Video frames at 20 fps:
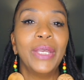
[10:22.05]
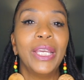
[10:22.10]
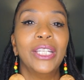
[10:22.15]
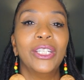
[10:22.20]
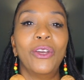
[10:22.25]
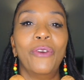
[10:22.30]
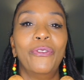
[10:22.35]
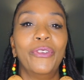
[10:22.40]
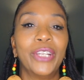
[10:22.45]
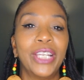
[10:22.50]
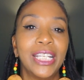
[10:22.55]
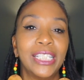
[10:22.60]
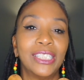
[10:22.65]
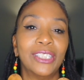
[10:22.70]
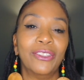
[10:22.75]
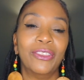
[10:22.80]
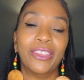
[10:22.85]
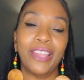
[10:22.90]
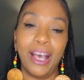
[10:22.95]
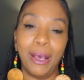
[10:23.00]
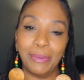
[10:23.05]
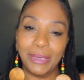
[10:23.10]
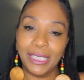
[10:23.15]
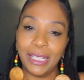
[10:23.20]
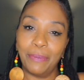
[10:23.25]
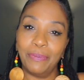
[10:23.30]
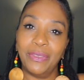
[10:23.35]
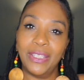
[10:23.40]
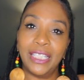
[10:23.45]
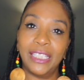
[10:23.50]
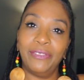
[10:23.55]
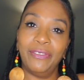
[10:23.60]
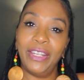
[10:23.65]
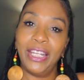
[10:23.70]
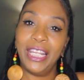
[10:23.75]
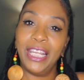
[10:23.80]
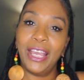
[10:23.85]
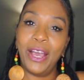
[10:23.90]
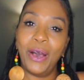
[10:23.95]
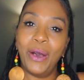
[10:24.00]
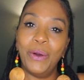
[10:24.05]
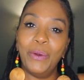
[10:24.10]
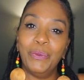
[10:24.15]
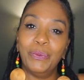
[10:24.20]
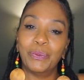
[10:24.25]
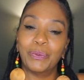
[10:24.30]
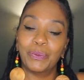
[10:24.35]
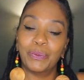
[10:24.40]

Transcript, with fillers: Don't forget to thumbs up this video,